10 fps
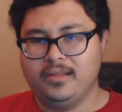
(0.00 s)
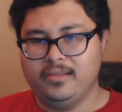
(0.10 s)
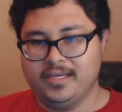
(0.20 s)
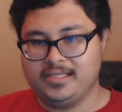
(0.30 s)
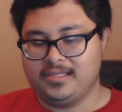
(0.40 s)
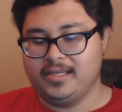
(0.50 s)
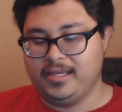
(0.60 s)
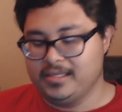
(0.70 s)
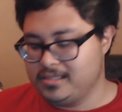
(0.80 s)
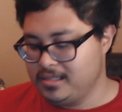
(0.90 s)
This
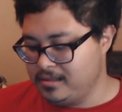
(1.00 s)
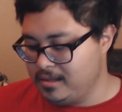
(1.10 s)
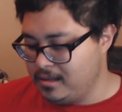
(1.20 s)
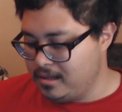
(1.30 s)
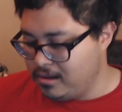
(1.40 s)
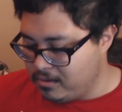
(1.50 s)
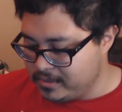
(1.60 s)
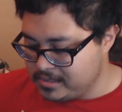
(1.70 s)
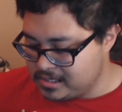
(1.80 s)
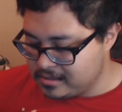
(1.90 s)
thing is
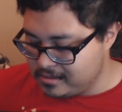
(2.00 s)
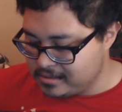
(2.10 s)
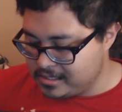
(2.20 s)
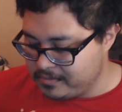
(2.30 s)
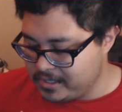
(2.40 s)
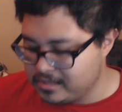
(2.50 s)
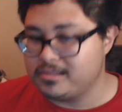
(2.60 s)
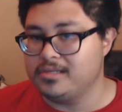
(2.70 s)
almost as strong as the computer.